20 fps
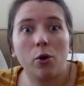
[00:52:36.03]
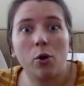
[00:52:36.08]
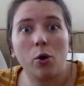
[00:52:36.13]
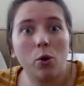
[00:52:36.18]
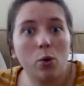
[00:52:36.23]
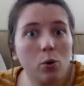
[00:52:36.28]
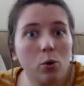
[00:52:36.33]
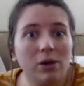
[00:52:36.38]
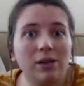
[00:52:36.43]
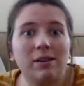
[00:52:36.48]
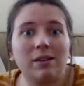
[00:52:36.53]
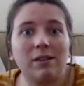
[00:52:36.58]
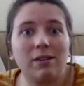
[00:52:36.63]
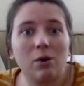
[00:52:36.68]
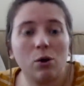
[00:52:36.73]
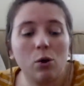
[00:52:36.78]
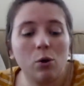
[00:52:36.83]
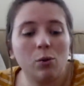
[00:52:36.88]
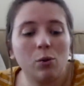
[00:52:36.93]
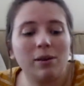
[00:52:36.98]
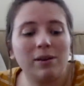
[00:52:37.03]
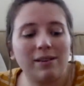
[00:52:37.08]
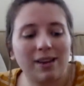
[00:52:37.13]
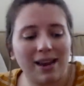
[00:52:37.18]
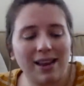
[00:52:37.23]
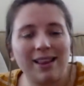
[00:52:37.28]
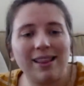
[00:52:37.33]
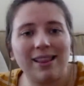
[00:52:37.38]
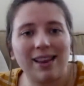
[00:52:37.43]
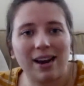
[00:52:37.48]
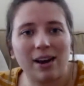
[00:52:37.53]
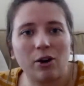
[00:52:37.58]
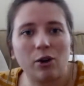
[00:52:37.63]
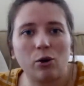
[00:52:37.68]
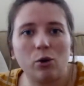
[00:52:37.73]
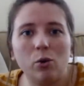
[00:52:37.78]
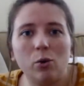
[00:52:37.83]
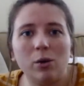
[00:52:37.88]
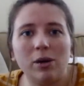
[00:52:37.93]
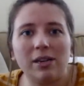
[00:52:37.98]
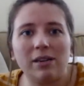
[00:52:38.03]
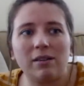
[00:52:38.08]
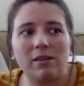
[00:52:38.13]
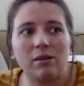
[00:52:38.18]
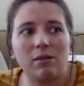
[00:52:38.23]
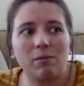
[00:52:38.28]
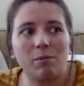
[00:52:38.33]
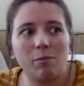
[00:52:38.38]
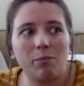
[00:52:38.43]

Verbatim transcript: who is who is in there, who is,